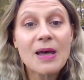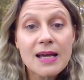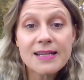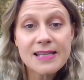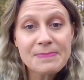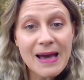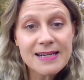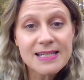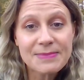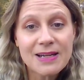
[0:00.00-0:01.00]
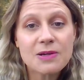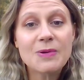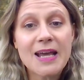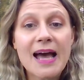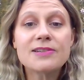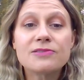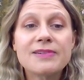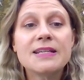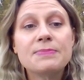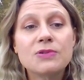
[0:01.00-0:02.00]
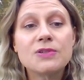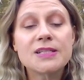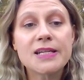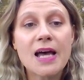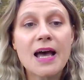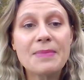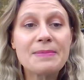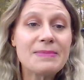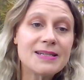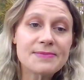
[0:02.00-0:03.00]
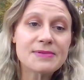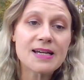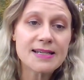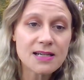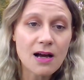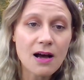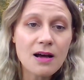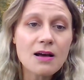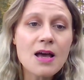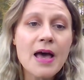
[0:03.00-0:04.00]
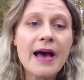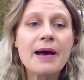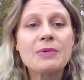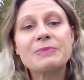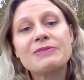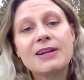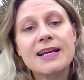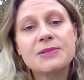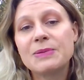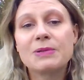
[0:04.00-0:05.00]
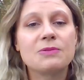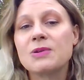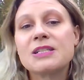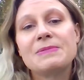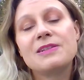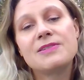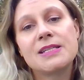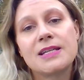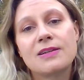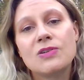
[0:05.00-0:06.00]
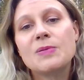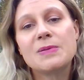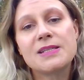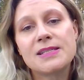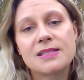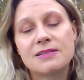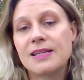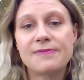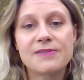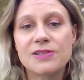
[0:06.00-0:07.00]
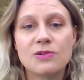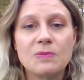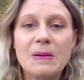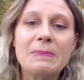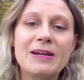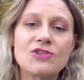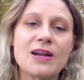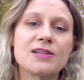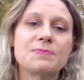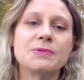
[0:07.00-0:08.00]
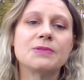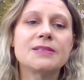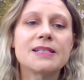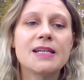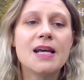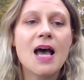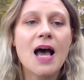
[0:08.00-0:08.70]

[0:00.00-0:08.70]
Early in the pandemic, we had already bought a medium-sized car when we realised we wouldn't want to be using Ubers, Lyfts or public transport.